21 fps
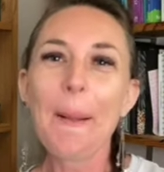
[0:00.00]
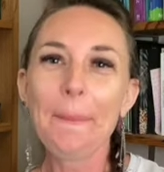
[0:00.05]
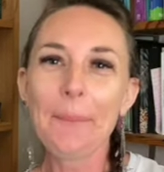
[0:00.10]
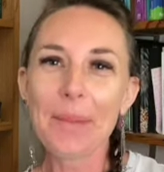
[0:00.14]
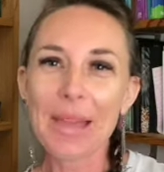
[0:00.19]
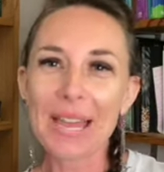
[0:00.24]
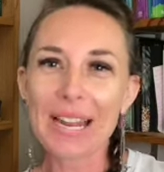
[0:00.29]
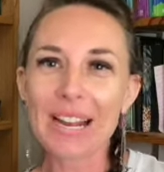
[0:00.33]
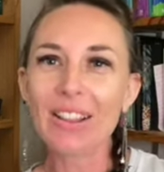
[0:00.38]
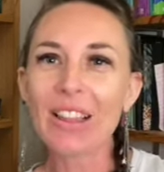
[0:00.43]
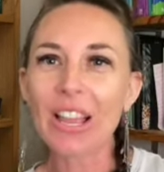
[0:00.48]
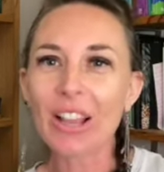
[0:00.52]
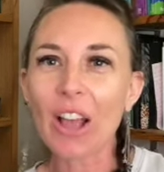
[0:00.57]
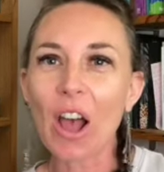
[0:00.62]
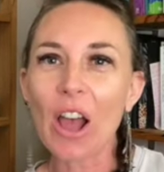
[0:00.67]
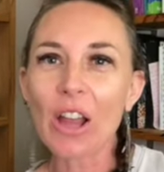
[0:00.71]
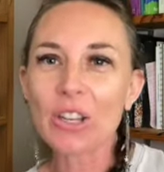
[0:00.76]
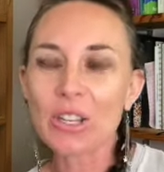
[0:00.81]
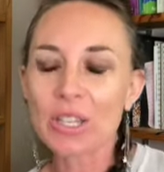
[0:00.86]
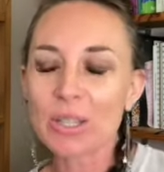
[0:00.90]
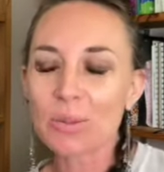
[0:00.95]
But like,
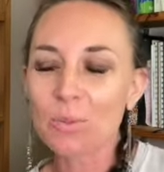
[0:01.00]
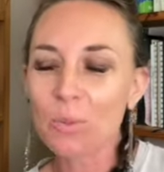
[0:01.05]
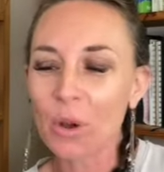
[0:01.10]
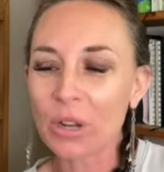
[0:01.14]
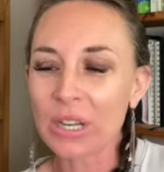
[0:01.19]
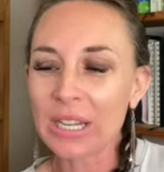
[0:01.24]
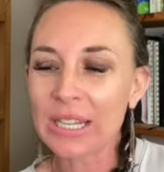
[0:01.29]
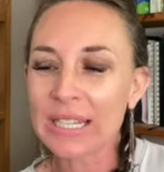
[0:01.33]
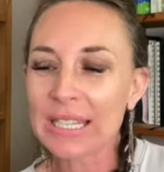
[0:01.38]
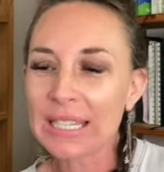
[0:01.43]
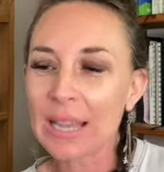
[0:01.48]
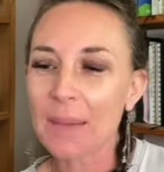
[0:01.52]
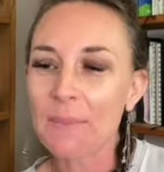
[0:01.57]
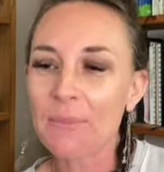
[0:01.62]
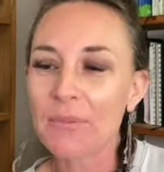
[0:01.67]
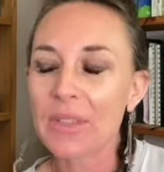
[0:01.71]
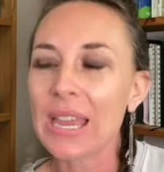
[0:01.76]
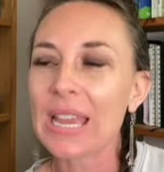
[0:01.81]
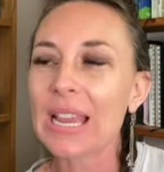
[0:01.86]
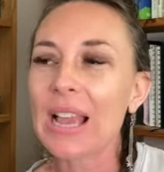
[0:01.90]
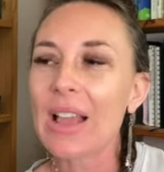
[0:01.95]
I just wanted
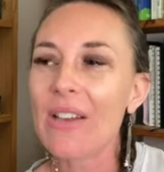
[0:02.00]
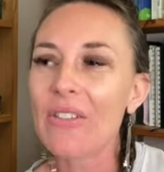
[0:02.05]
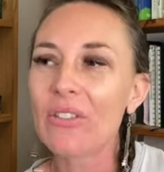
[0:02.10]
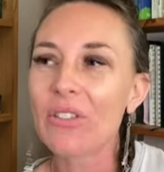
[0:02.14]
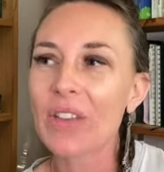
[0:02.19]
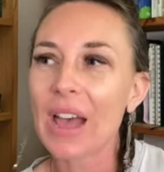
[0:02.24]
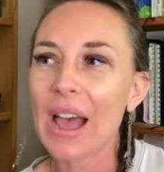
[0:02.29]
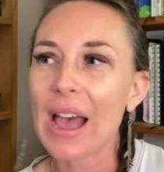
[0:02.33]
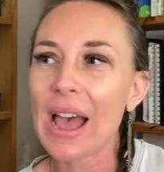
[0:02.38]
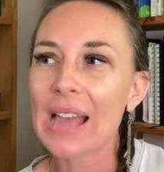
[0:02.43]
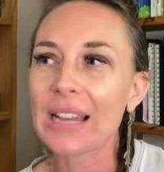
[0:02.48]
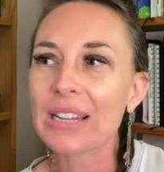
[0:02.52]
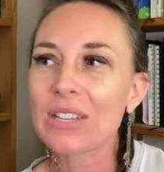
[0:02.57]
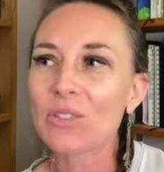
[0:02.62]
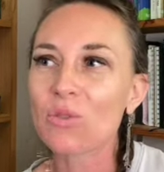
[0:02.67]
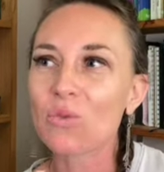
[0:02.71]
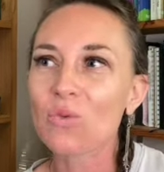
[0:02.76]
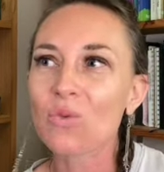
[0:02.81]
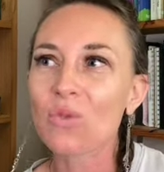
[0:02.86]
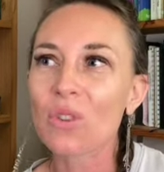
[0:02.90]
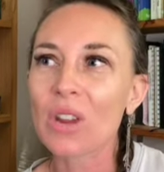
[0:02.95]
something that
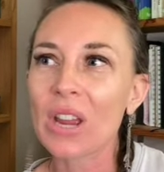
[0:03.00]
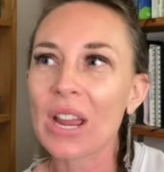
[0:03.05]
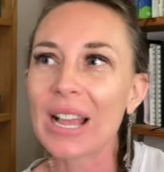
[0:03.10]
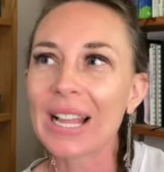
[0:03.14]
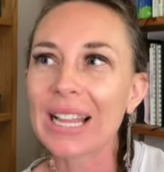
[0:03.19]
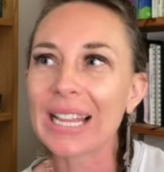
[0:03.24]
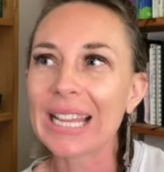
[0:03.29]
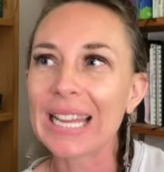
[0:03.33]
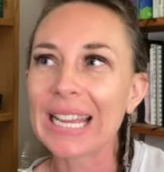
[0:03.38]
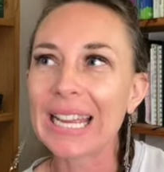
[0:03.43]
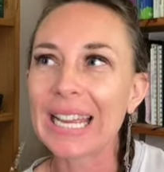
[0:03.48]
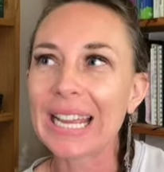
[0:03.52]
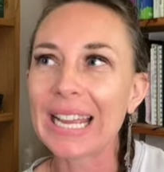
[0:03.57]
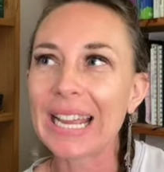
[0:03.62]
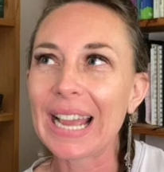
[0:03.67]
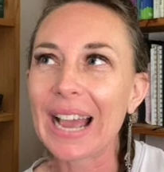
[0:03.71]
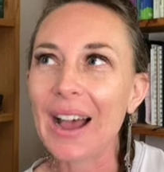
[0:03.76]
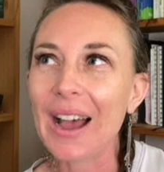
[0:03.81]
really,